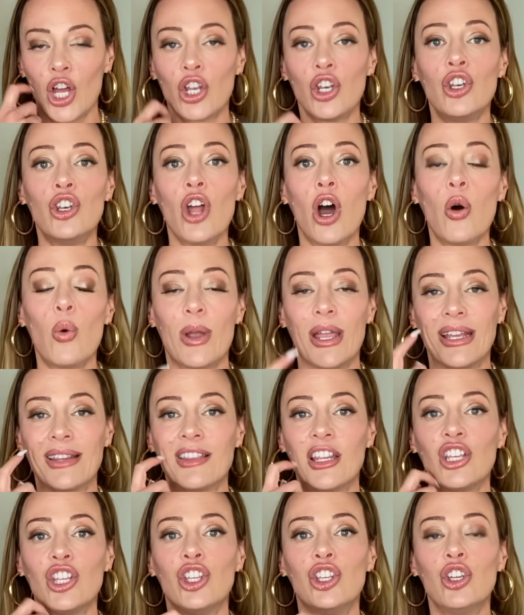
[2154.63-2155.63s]
knowing
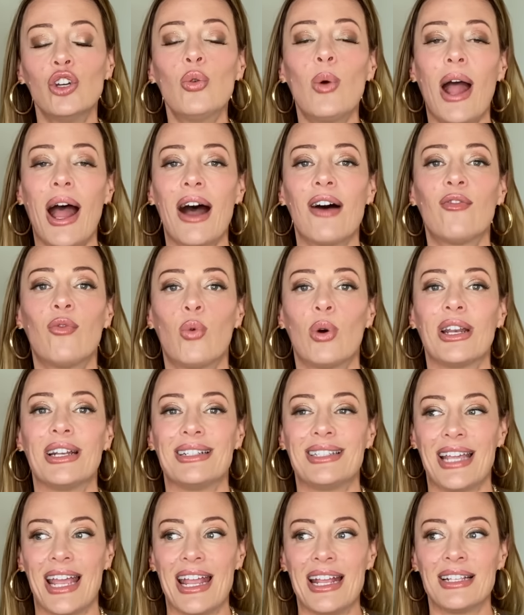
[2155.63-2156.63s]
that you have what
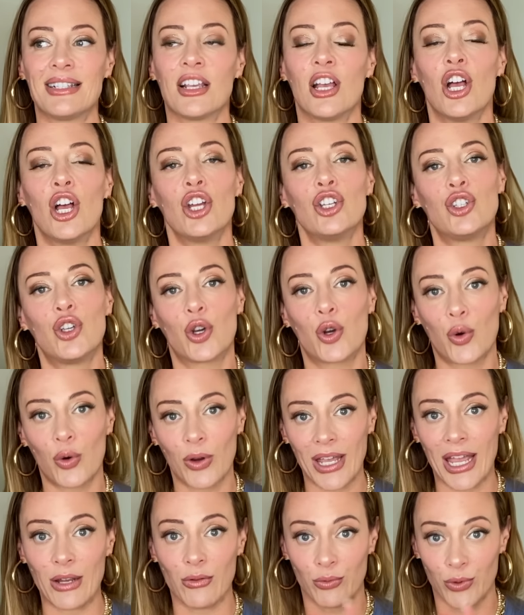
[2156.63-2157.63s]
it takes to
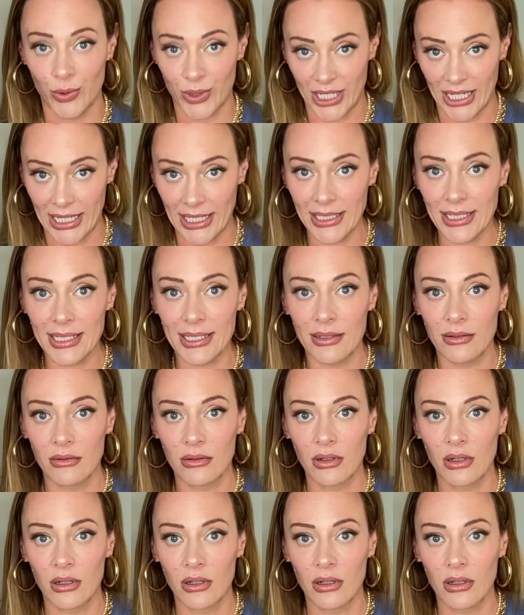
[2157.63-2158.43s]
create routines,